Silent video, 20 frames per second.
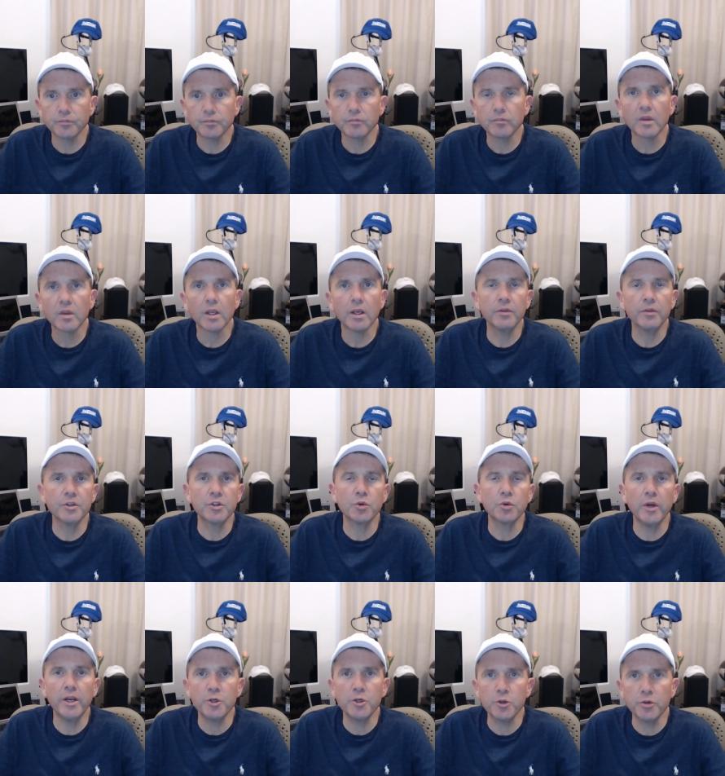The
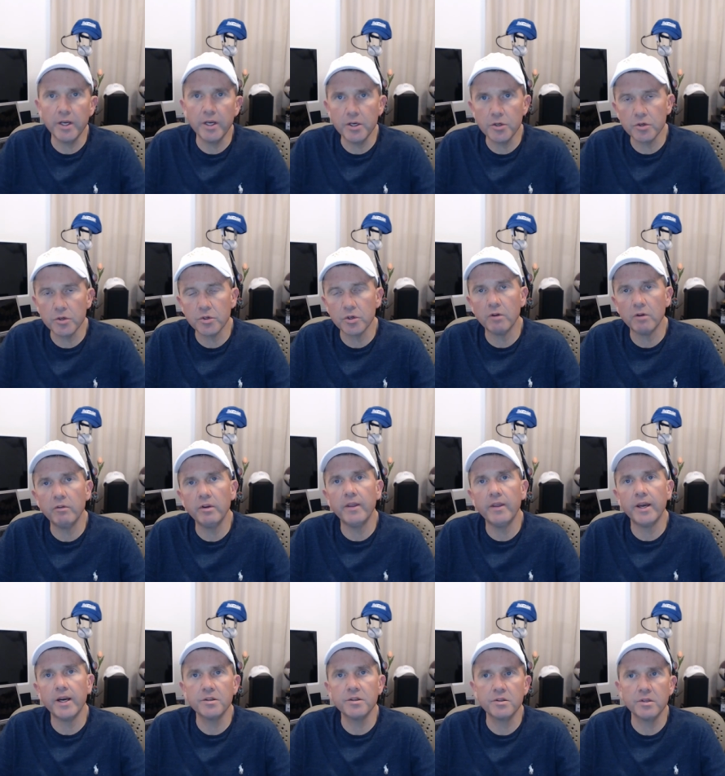Stranger Danger survey that I
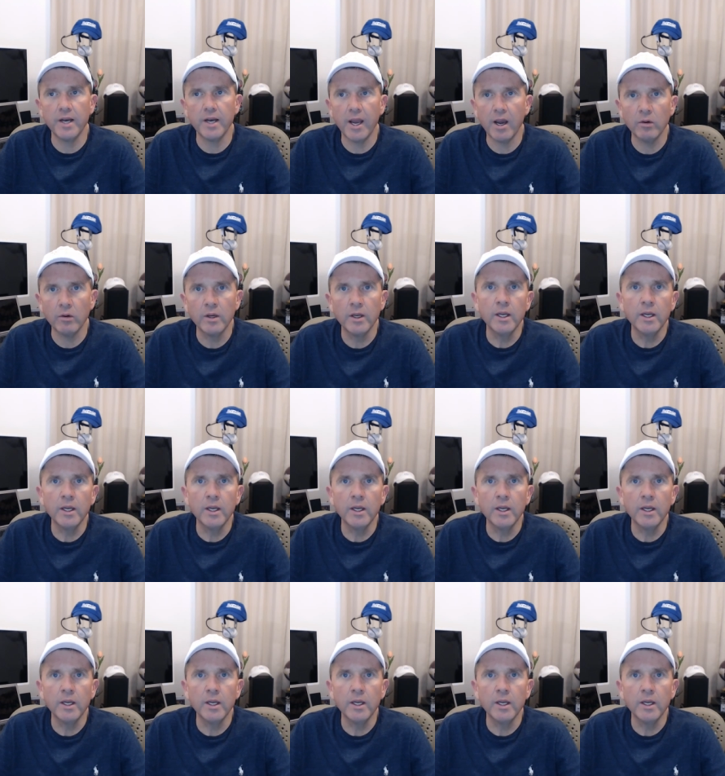sent out,